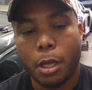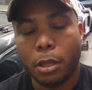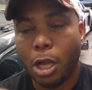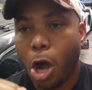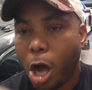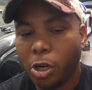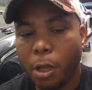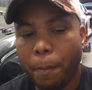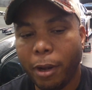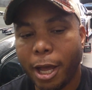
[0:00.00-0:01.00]
the hotter
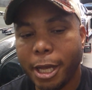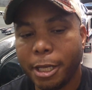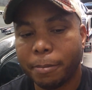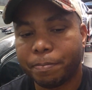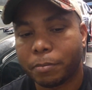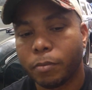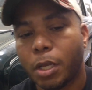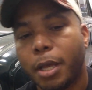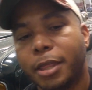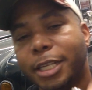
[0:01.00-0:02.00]
the plug,
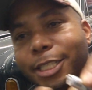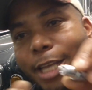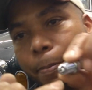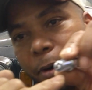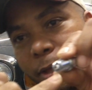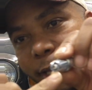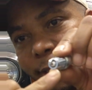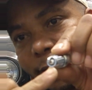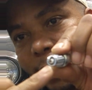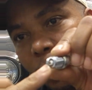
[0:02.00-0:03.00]
the deeper this
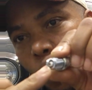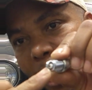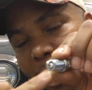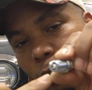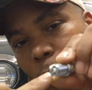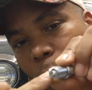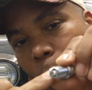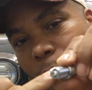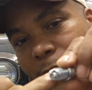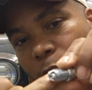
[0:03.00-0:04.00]
center white electrode
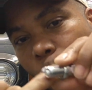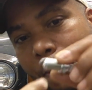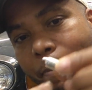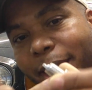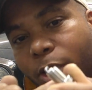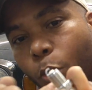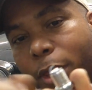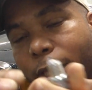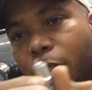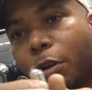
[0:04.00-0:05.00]
goes into and meets
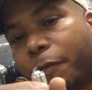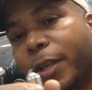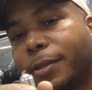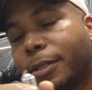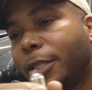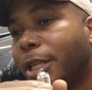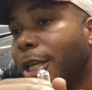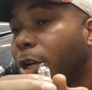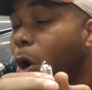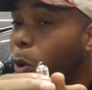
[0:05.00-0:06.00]
with the surface. The
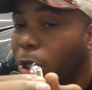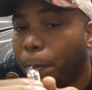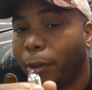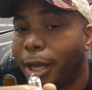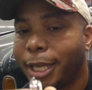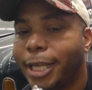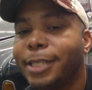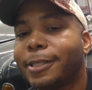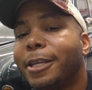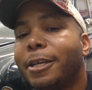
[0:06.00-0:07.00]
colder the plug
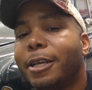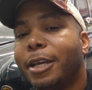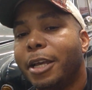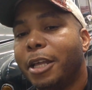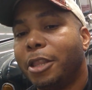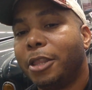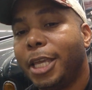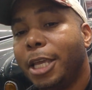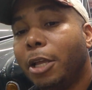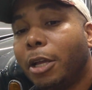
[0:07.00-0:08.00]
is,
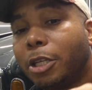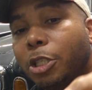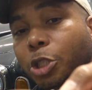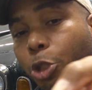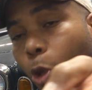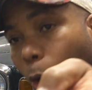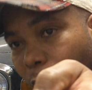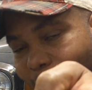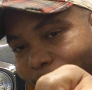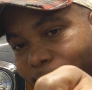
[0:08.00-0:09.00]
the
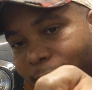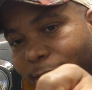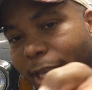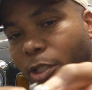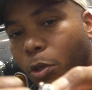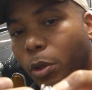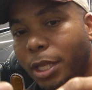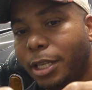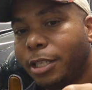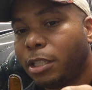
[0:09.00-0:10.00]
shorter that distance is, so
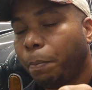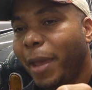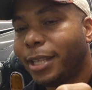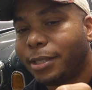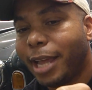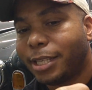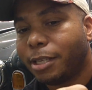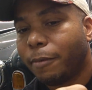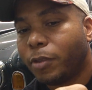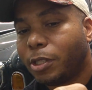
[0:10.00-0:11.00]
it dissipates that
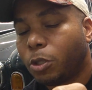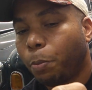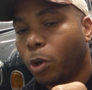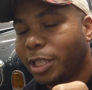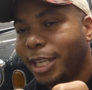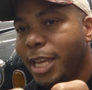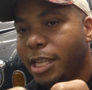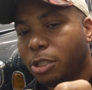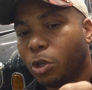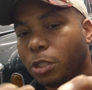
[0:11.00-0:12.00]
portion of heat
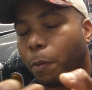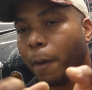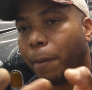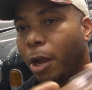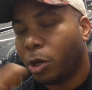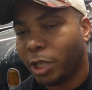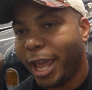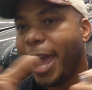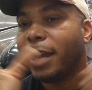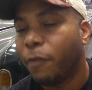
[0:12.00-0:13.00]
to the spark plug or to the
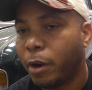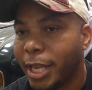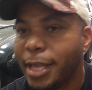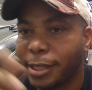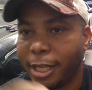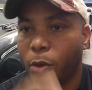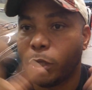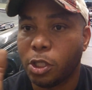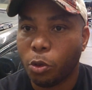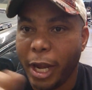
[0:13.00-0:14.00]
head very easily, which
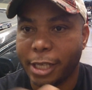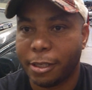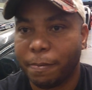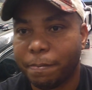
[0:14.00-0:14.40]
is great.